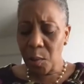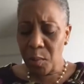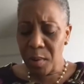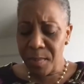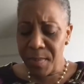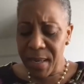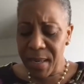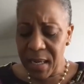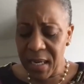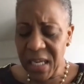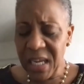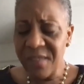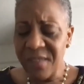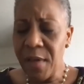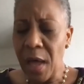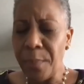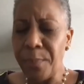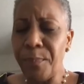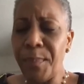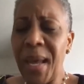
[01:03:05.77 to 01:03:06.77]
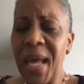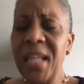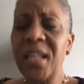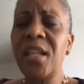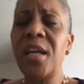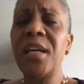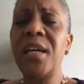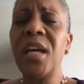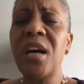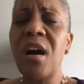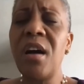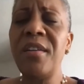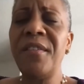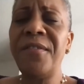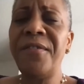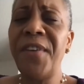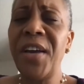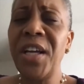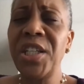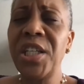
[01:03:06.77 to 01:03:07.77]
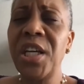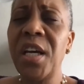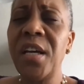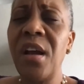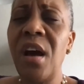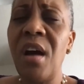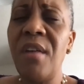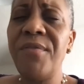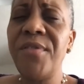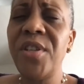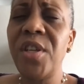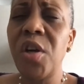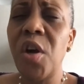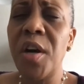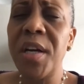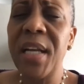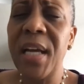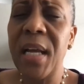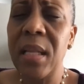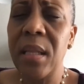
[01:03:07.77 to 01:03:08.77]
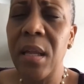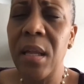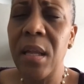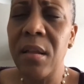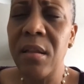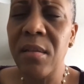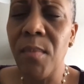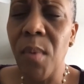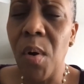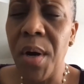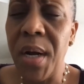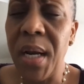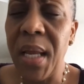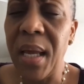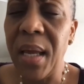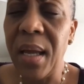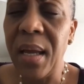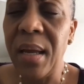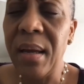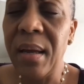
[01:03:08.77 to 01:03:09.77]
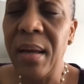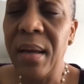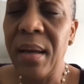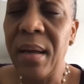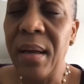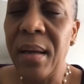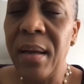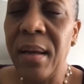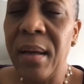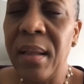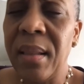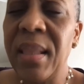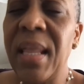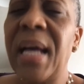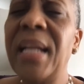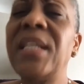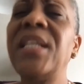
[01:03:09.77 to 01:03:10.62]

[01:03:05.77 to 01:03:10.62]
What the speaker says: we believe that based on the confession of Jordan this morning, that